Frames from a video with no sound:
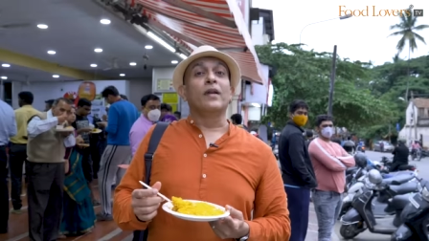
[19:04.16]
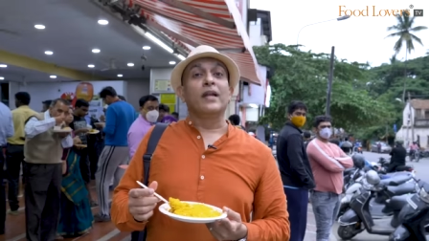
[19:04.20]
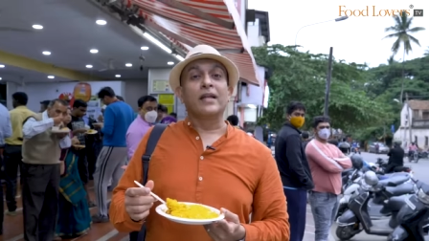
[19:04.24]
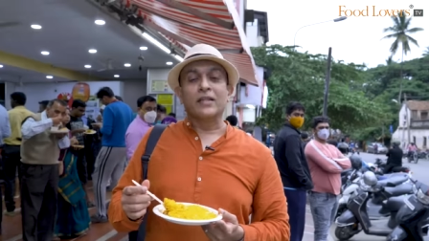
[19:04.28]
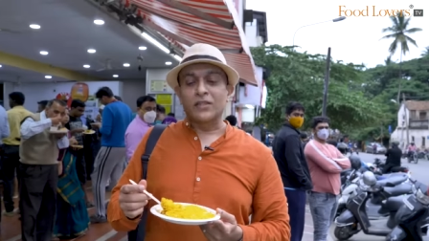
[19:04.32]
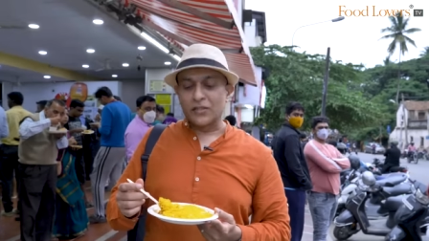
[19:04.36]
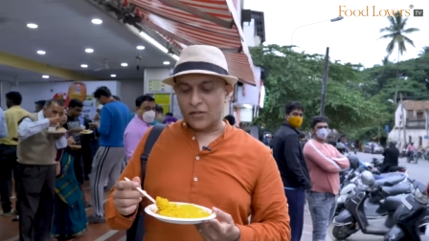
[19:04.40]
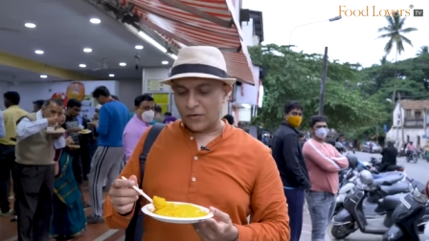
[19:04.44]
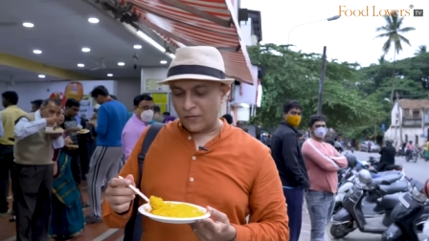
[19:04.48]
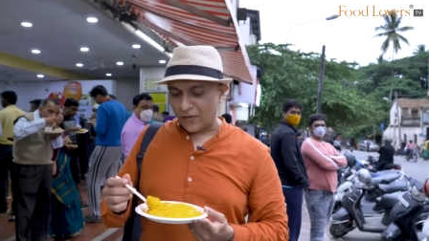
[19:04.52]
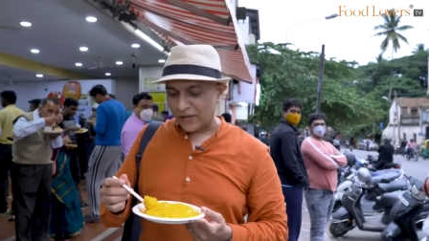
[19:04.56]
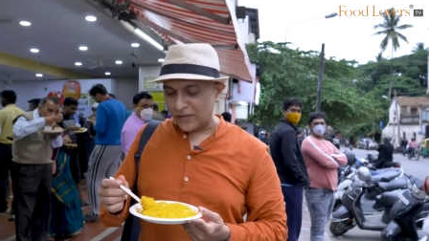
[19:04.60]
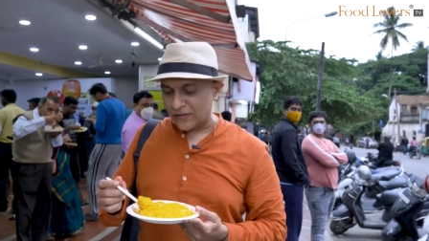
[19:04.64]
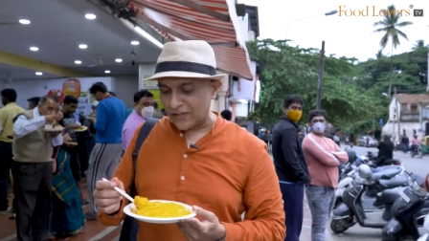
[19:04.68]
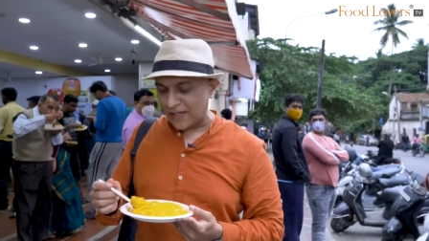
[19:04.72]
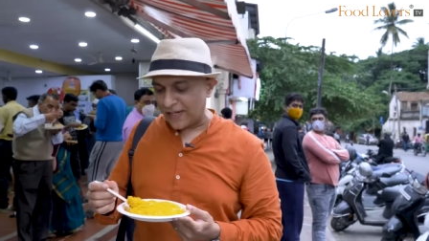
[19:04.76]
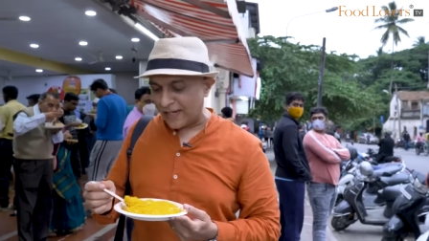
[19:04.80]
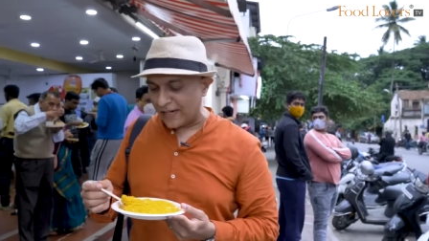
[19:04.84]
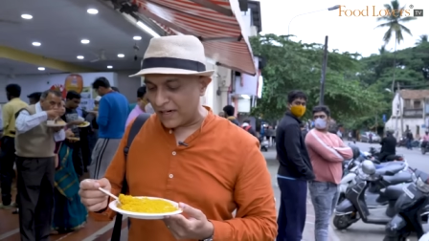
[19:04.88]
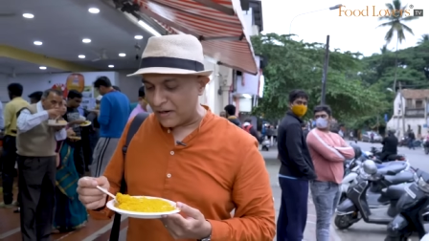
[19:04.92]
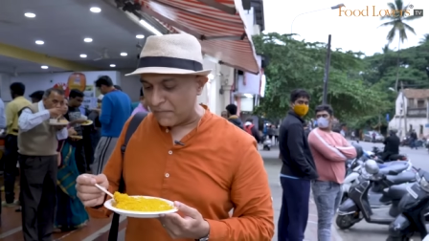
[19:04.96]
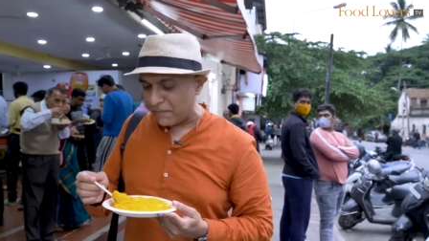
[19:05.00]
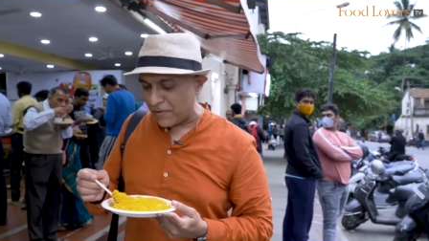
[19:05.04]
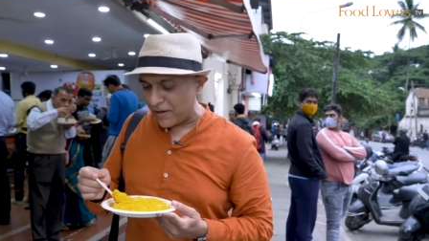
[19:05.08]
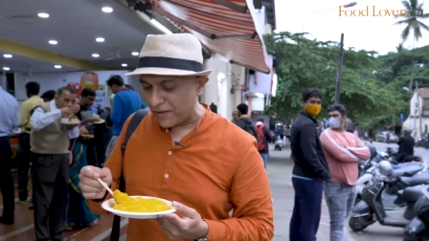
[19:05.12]
Well, it's
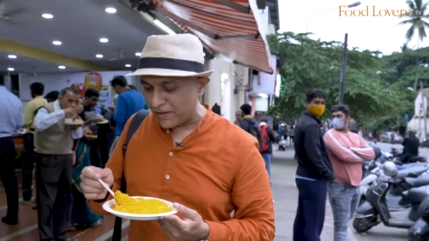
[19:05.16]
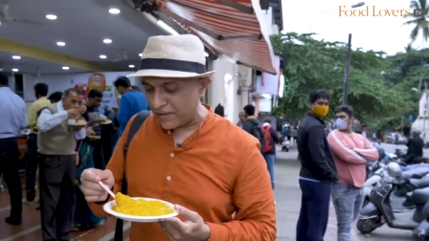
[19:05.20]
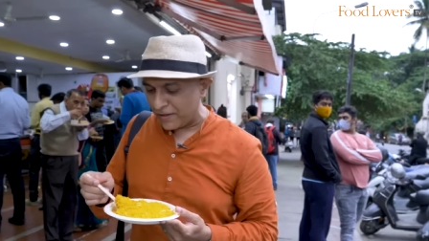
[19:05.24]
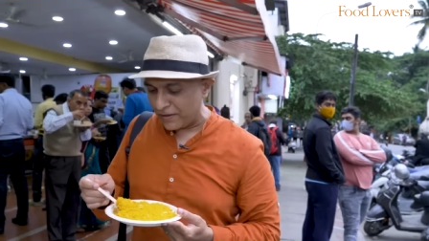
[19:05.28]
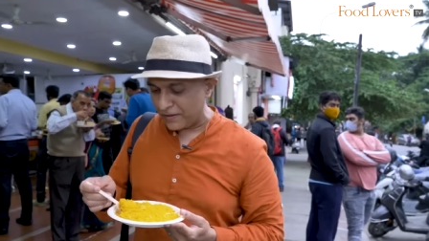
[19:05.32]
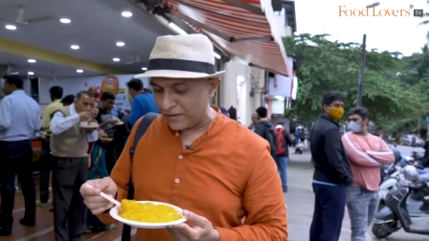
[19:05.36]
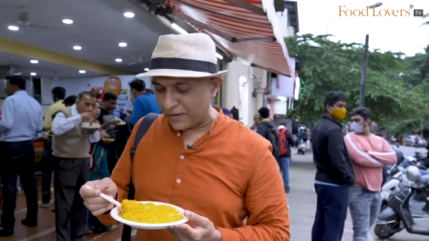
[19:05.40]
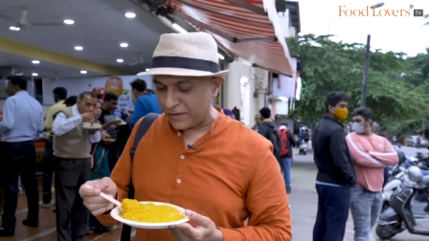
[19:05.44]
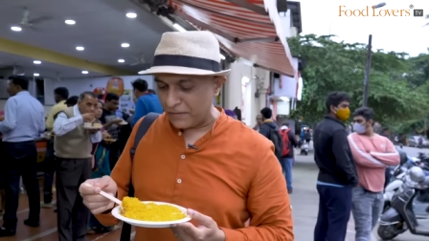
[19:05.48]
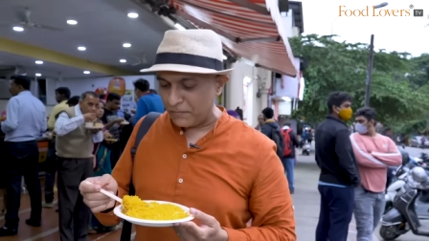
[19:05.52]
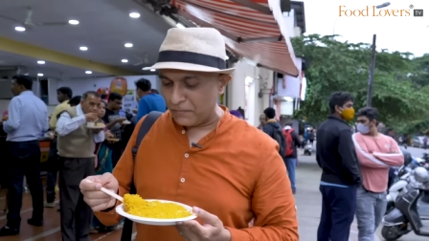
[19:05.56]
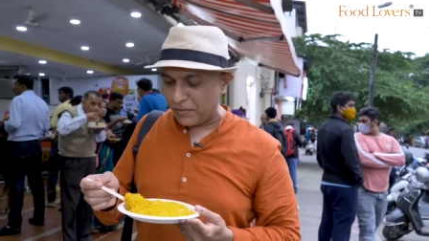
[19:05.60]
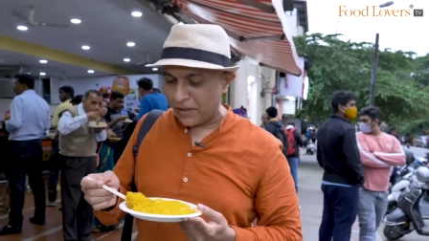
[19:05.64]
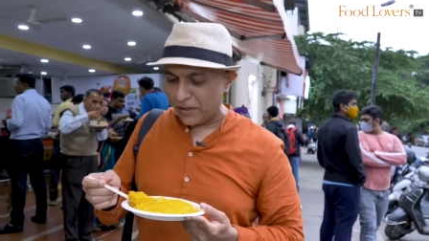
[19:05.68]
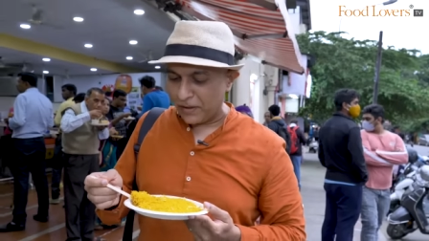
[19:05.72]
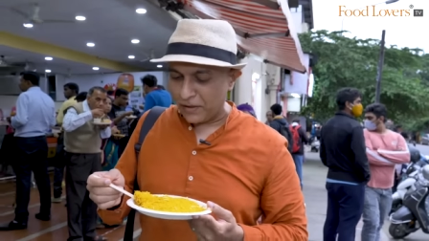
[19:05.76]
drizzling a bit here in